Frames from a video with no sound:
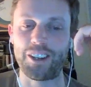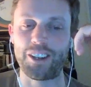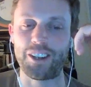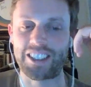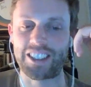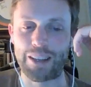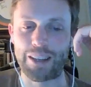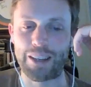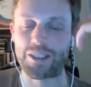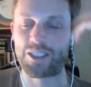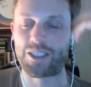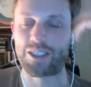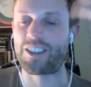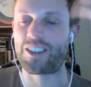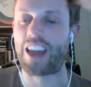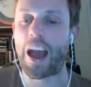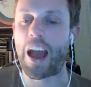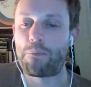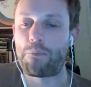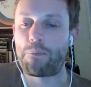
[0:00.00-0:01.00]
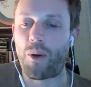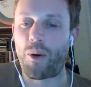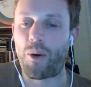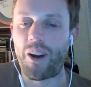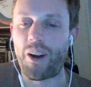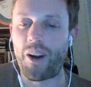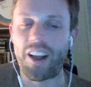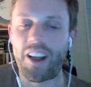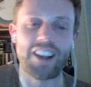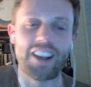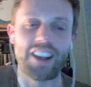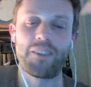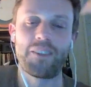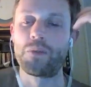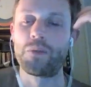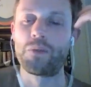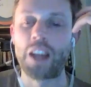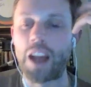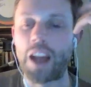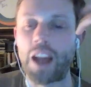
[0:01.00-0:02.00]
the team is that poor, like,
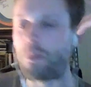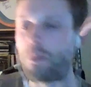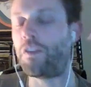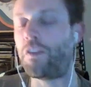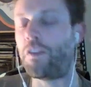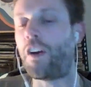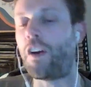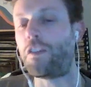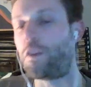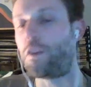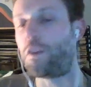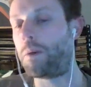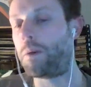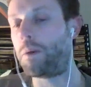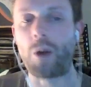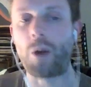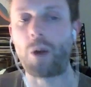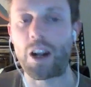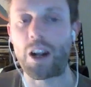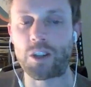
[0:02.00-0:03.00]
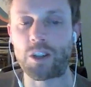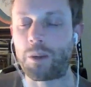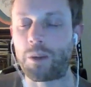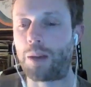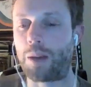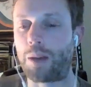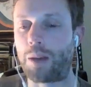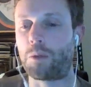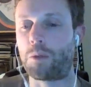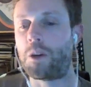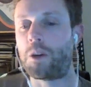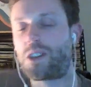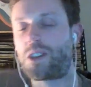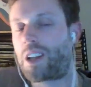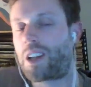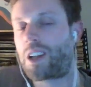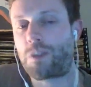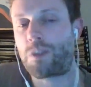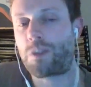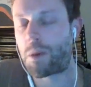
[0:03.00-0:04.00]
I mean, very few people are watching to begin with, but you
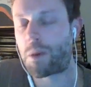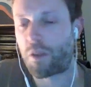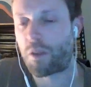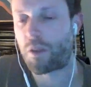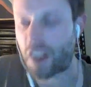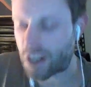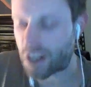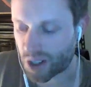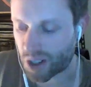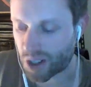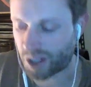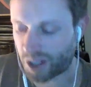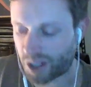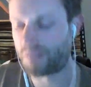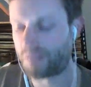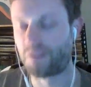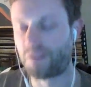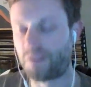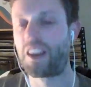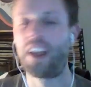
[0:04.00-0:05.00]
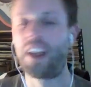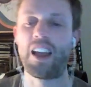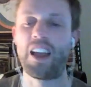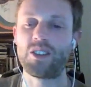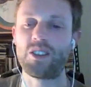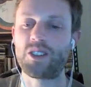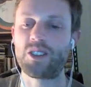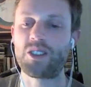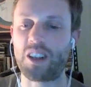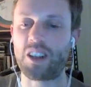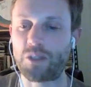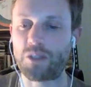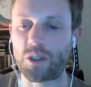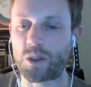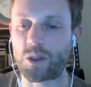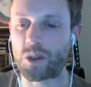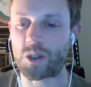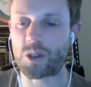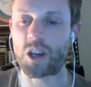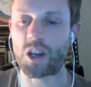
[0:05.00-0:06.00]
still be professional and you still have to
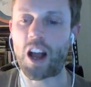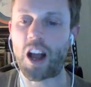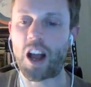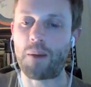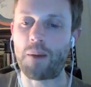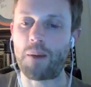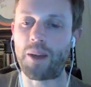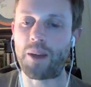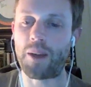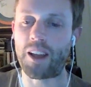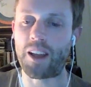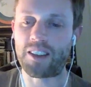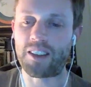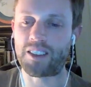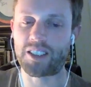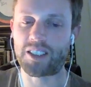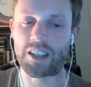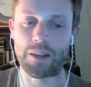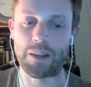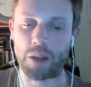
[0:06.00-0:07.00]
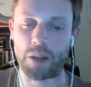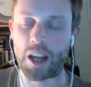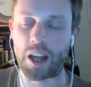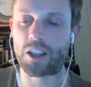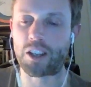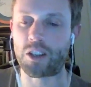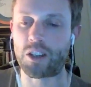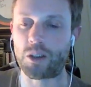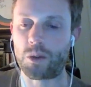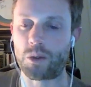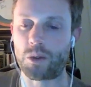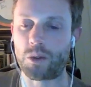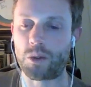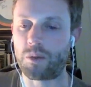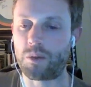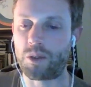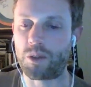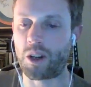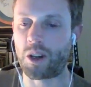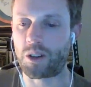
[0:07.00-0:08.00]
do your job and seem like you're
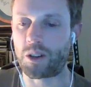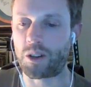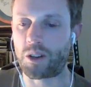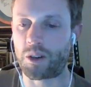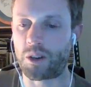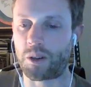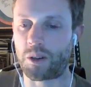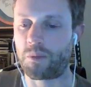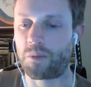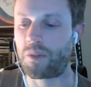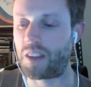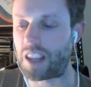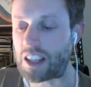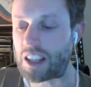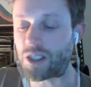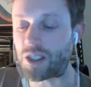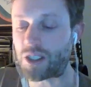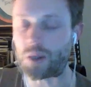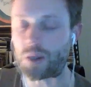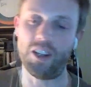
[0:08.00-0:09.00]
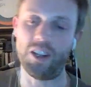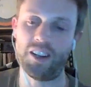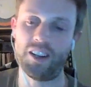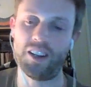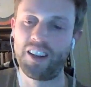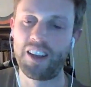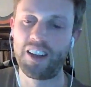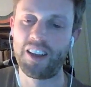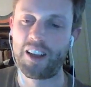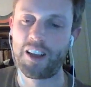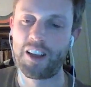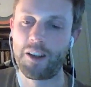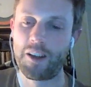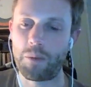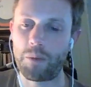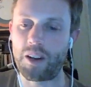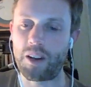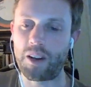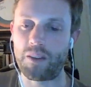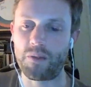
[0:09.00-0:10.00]
into it.
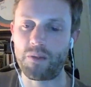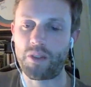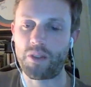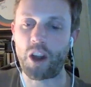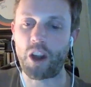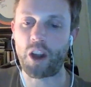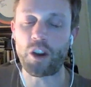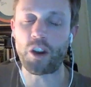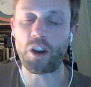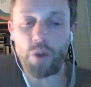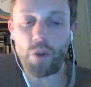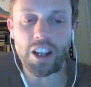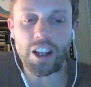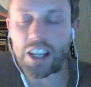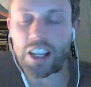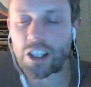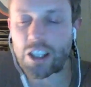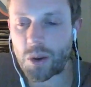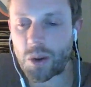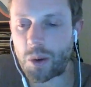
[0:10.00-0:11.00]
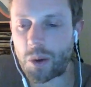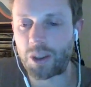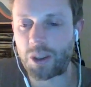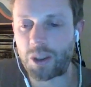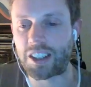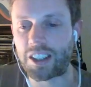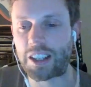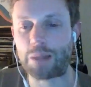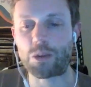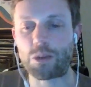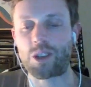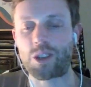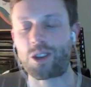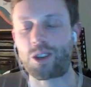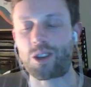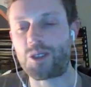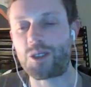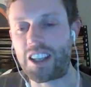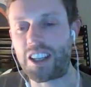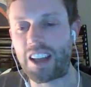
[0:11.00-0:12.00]
But are you really into it when the team's
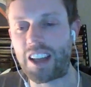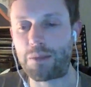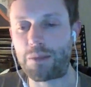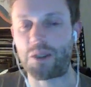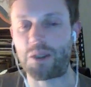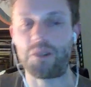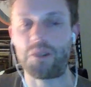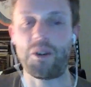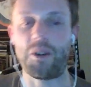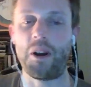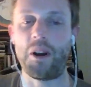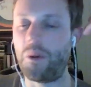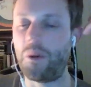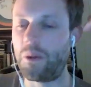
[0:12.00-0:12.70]
lost 13 games in a row?